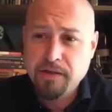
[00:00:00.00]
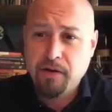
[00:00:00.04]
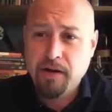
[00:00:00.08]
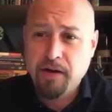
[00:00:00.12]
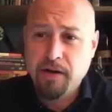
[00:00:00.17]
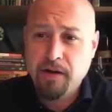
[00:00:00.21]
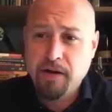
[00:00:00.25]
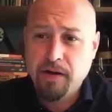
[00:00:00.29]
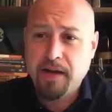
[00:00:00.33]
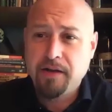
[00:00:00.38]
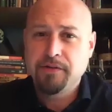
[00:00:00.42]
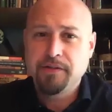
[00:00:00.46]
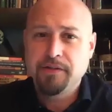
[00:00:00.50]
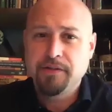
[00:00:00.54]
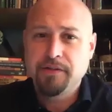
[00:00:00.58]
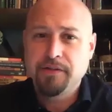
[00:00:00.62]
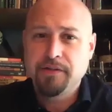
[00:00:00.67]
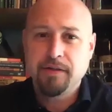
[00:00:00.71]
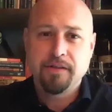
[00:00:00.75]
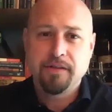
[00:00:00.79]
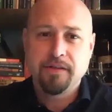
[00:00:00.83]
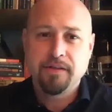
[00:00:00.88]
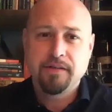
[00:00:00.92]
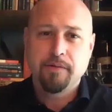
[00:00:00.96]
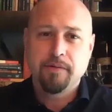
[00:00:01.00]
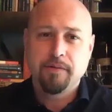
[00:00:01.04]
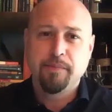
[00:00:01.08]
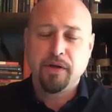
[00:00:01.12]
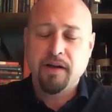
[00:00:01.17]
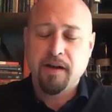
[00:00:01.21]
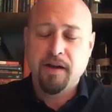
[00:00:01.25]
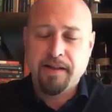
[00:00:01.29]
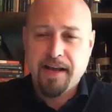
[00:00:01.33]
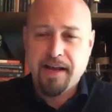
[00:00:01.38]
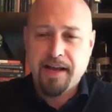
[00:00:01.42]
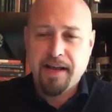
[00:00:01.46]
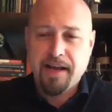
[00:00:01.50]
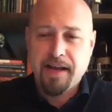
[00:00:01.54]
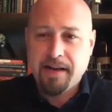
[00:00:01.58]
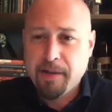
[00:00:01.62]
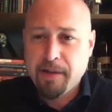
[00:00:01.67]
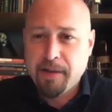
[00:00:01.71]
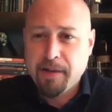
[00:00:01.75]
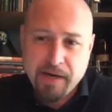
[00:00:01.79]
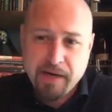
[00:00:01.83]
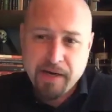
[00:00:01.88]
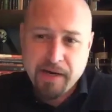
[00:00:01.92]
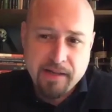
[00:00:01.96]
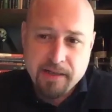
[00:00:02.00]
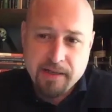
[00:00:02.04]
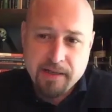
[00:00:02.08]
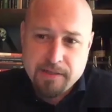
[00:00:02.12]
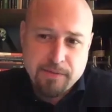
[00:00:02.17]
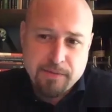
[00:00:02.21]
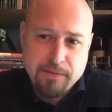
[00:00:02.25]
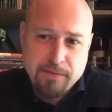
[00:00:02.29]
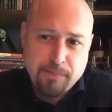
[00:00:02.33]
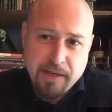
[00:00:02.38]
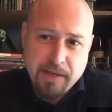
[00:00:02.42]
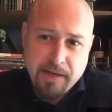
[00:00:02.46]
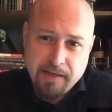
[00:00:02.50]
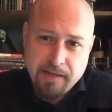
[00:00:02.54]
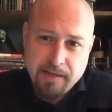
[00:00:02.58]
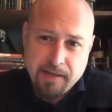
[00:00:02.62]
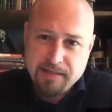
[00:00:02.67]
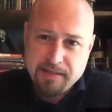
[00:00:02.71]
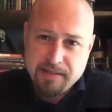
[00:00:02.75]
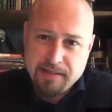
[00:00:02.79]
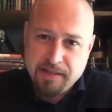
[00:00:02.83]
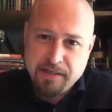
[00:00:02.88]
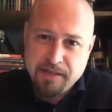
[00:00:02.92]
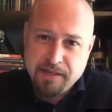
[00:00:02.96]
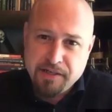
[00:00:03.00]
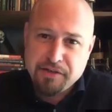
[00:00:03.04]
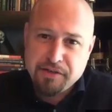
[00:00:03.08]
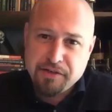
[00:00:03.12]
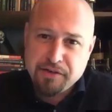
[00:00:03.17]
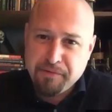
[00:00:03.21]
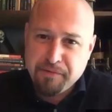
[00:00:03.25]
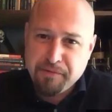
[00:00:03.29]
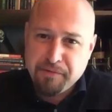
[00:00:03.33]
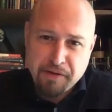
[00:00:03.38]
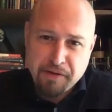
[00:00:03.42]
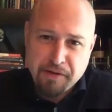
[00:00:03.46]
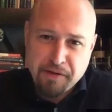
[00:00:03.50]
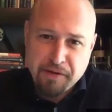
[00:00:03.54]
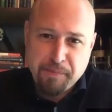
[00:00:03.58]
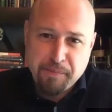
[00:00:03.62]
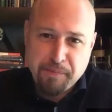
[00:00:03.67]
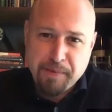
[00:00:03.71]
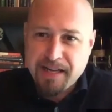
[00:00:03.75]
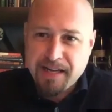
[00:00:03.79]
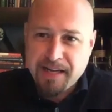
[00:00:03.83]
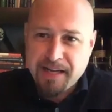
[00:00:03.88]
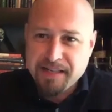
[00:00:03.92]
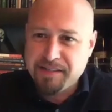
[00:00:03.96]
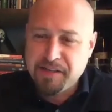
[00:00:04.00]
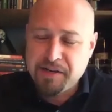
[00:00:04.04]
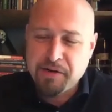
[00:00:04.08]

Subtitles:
Andrew, to build on that, anybody that's been in this industry for the past,